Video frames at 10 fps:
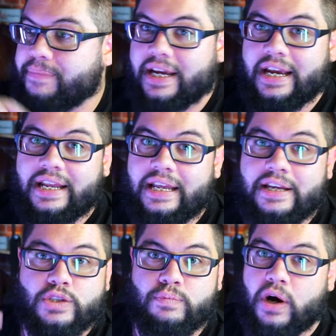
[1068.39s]

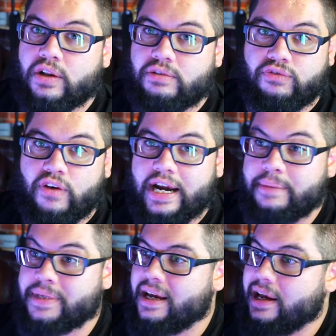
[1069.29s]
Bikini, smaller
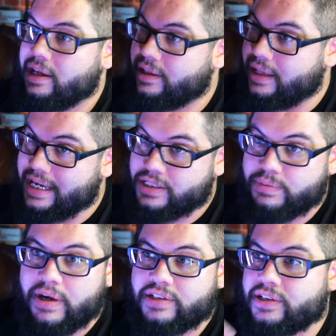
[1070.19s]
framed, less
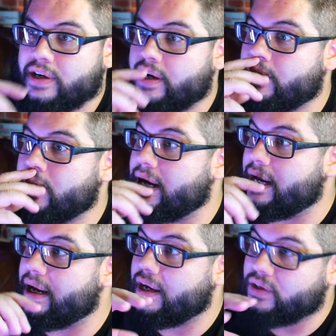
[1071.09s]
muscle,
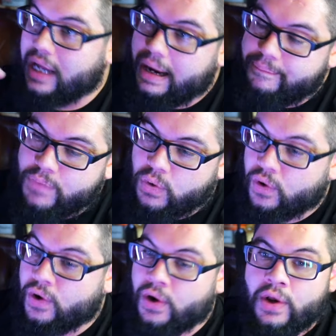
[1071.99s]
uh, a lot
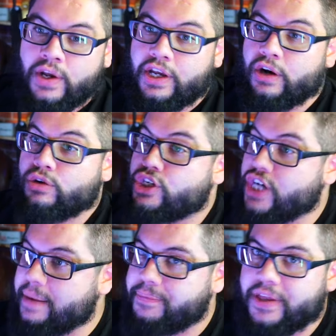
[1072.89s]
more, you know,
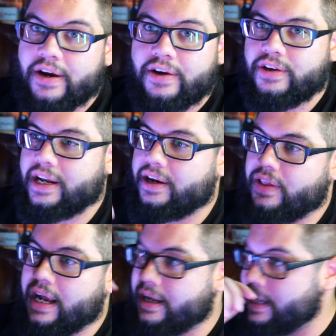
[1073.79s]
shape there. You're getting a
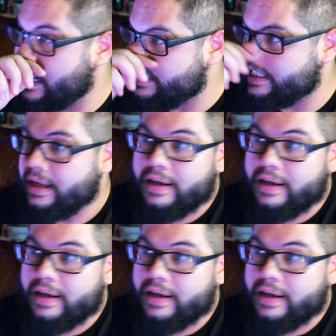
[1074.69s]
lot of nice